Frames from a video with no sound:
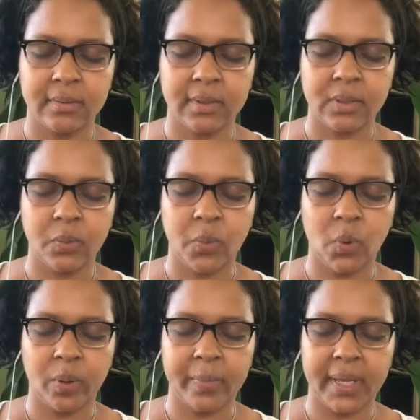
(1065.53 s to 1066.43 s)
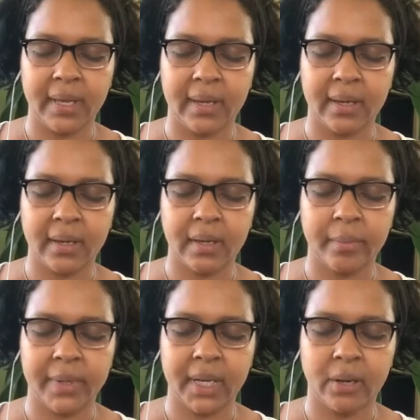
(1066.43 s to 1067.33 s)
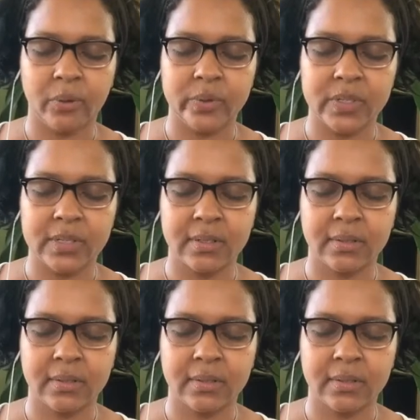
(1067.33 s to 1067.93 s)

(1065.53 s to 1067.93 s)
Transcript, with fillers: and the warm air coming out.